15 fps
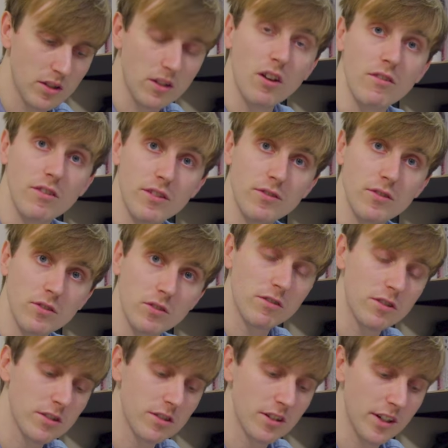So I got rid of
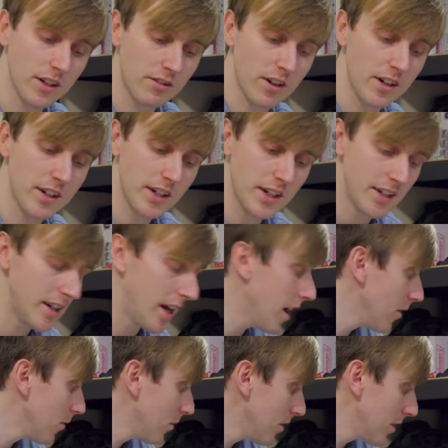rust on it, grinding it
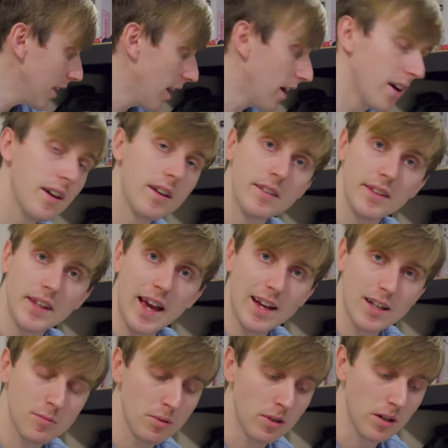down with the
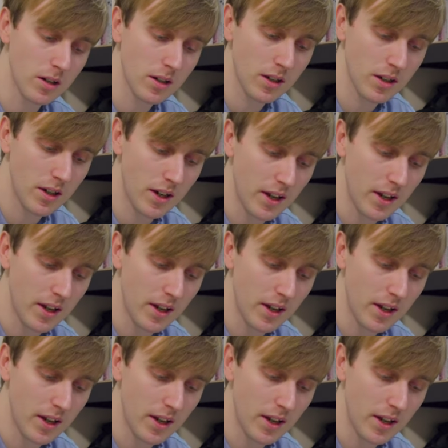axe puck,